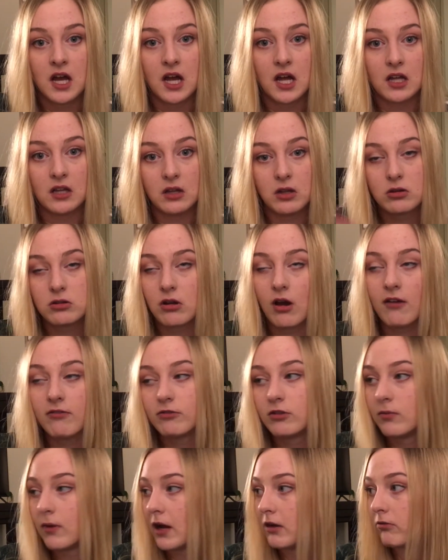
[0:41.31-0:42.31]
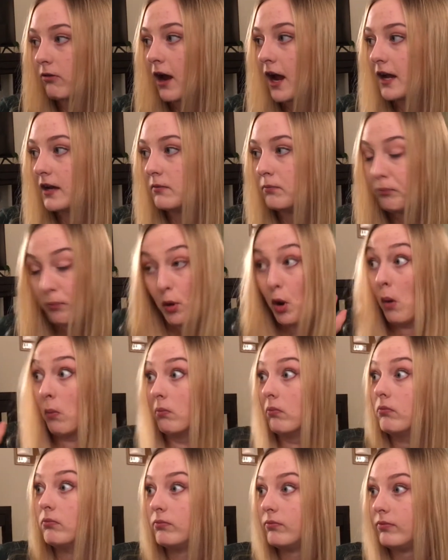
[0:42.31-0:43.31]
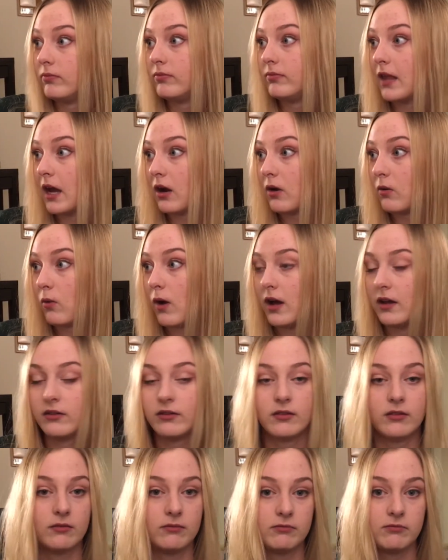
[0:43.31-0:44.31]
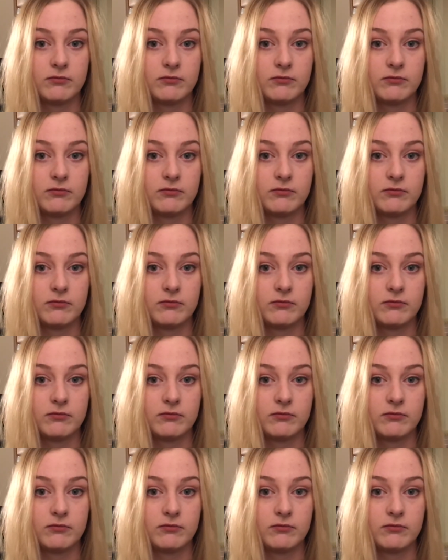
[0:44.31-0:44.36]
I looked off to my right, and boom, there it was.